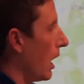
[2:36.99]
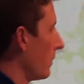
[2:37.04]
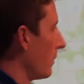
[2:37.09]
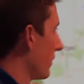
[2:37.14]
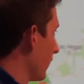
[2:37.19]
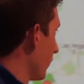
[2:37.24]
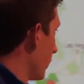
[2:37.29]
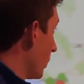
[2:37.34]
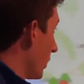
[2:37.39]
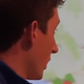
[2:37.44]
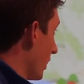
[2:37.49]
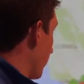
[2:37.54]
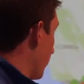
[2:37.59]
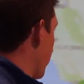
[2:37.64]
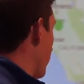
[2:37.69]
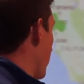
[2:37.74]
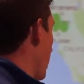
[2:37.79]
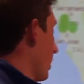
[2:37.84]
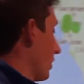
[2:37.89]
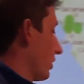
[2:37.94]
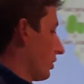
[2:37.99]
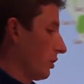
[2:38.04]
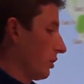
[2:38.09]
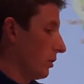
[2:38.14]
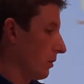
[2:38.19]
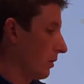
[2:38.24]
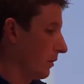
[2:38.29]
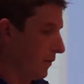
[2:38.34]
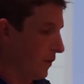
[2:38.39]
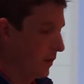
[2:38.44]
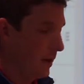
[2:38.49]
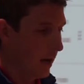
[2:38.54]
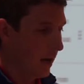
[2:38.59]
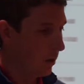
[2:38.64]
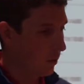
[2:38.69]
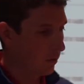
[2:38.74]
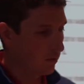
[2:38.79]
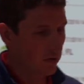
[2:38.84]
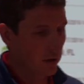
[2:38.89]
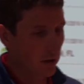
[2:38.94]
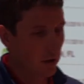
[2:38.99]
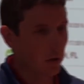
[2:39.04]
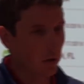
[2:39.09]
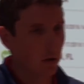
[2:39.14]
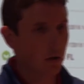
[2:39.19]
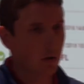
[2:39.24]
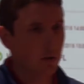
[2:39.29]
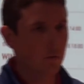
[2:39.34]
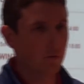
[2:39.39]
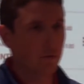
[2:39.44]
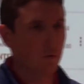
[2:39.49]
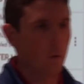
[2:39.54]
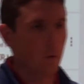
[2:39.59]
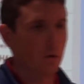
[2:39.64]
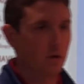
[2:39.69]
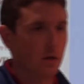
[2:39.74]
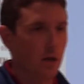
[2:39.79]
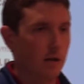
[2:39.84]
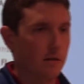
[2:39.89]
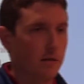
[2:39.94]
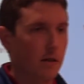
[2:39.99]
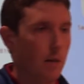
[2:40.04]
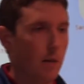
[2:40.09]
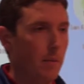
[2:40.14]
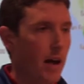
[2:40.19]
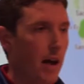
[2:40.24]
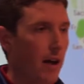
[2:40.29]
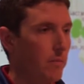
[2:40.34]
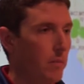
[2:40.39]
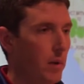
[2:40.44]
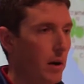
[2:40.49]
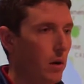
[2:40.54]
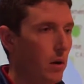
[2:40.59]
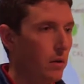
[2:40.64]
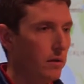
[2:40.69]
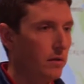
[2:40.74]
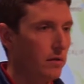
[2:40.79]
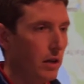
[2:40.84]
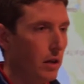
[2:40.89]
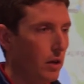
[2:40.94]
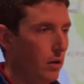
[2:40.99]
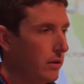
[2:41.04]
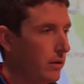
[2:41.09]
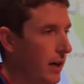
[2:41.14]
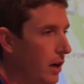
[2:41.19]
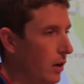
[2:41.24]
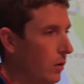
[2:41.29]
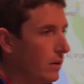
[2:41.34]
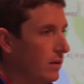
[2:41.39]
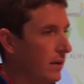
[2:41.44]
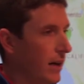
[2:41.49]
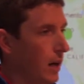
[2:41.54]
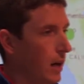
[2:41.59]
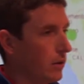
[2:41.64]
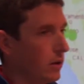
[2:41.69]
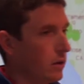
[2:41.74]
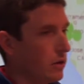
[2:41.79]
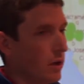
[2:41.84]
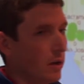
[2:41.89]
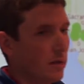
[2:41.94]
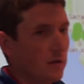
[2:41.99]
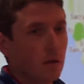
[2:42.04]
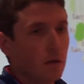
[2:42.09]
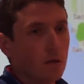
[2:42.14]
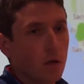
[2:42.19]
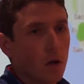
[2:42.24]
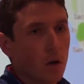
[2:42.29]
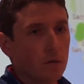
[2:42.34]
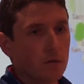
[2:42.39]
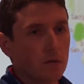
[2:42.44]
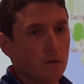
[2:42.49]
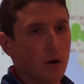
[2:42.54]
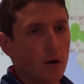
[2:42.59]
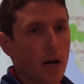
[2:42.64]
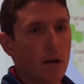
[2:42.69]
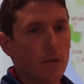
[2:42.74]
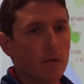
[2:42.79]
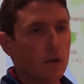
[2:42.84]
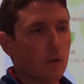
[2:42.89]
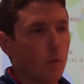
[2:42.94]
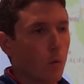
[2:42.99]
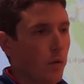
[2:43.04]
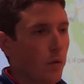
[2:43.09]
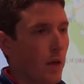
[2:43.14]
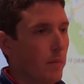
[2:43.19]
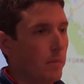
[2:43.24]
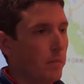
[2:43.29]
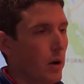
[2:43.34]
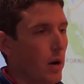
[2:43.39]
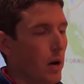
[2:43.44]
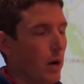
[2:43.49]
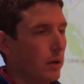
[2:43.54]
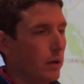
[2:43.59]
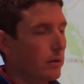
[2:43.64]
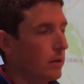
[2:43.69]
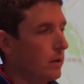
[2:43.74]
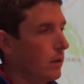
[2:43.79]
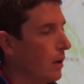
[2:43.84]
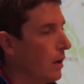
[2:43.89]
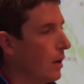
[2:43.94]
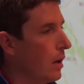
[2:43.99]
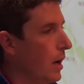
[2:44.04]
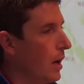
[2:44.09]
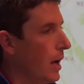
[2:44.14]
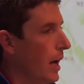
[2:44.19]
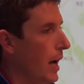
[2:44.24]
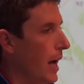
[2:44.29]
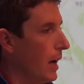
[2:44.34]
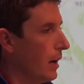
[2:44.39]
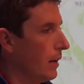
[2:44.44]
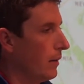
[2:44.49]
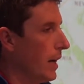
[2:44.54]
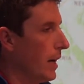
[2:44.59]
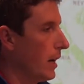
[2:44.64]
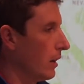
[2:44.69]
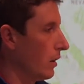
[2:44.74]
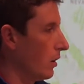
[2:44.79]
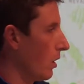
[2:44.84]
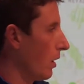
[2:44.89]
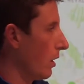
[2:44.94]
So you can search for that wholesaler for Shocktop half barrels. It'll narrow it down to just the loads arriving with that product. And then it'll